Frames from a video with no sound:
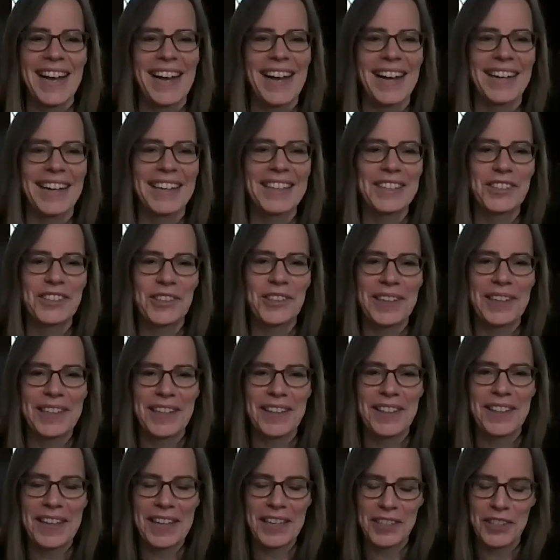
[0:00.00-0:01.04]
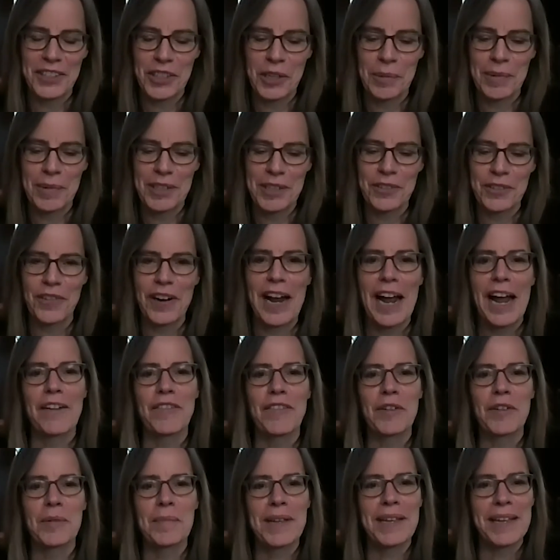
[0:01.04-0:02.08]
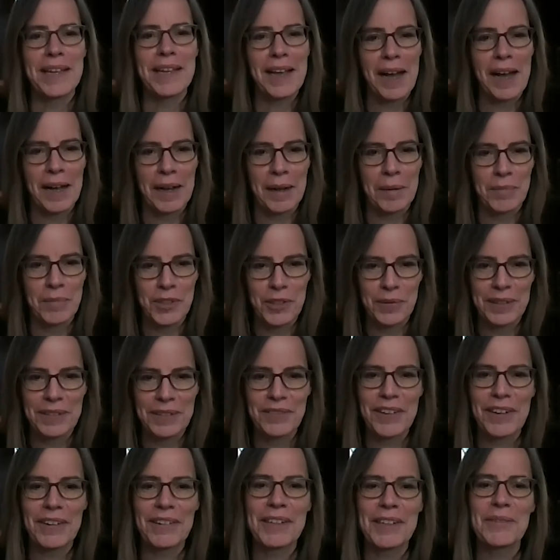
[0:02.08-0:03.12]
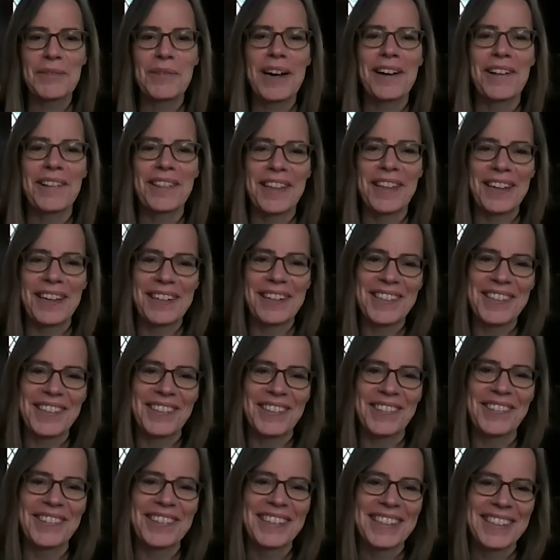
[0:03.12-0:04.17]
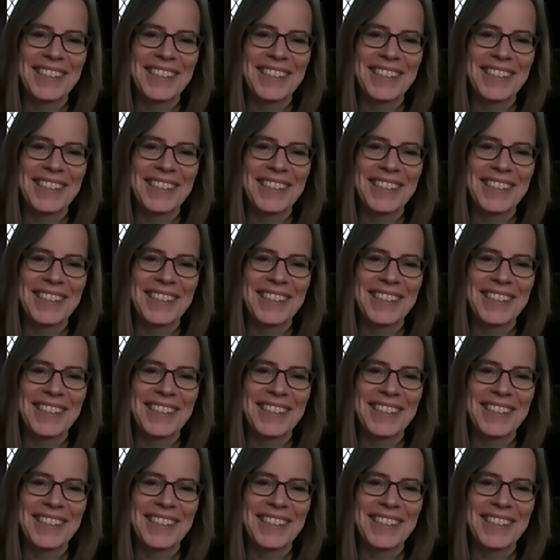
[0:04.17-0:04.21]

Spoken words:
Hi, Joanna. Thanks so much for having me. I'm doing very well, thank you.